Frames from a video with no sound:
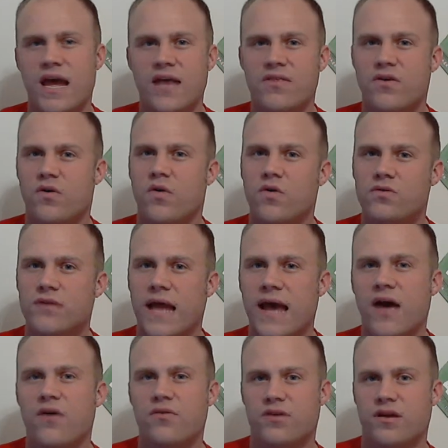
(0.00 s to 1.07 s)
The whole
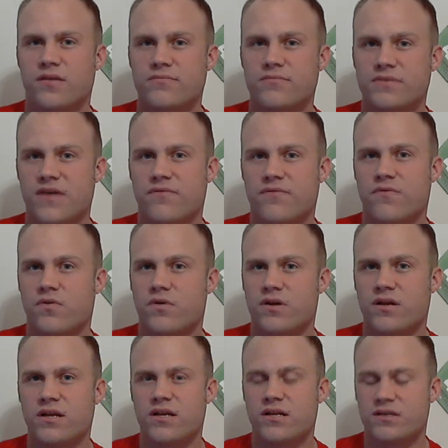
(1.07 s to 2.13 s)
town comes out for it.
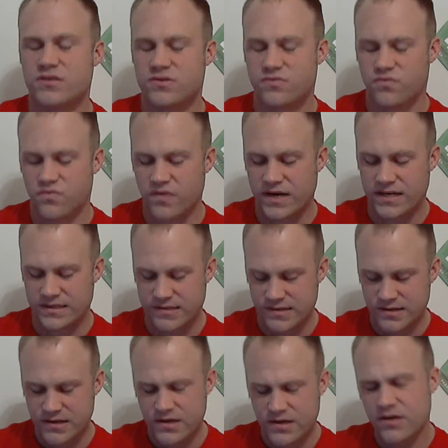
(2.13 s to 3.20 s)
It is great.
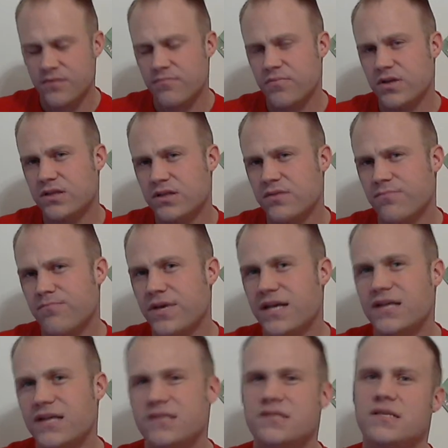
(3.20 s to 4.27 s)
But the
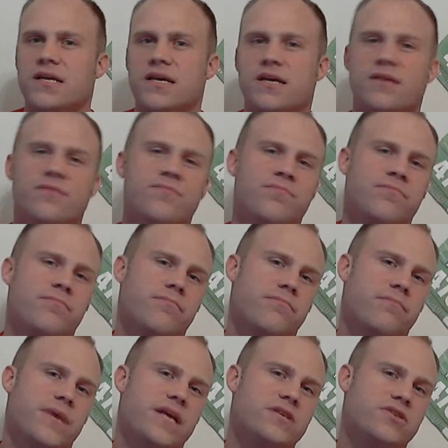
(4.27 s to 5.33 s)
biggest thing,
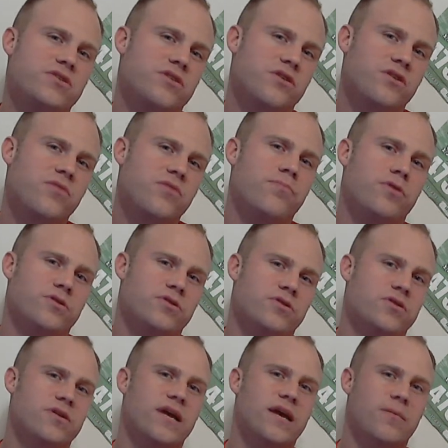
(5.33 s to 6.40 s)
make sure you put
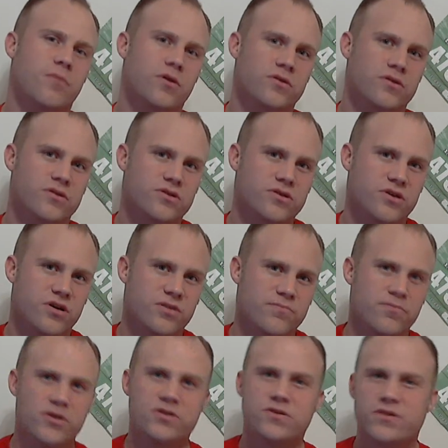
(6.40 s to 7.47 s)
your name on your
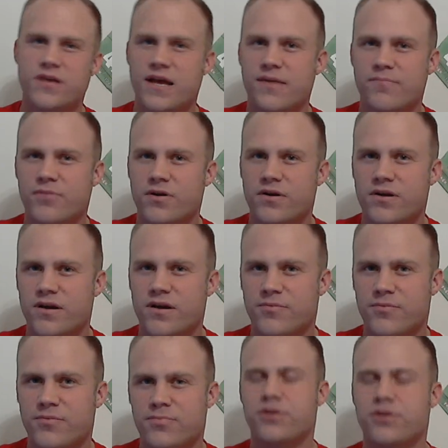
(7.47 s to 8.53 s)
shirt. Put your name, put a
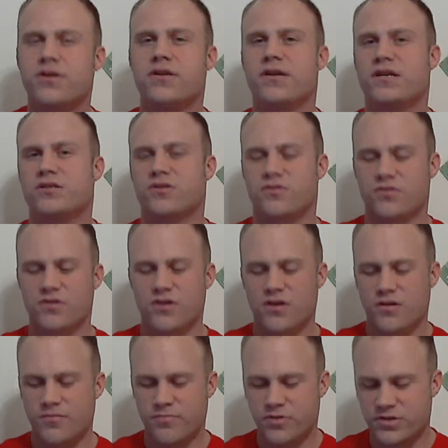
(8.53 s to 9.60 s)
number, put an initial,
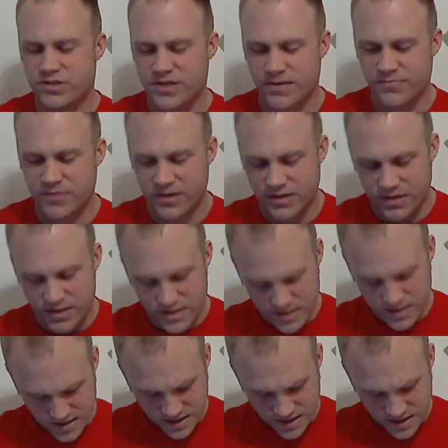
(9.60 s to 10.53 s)
put something.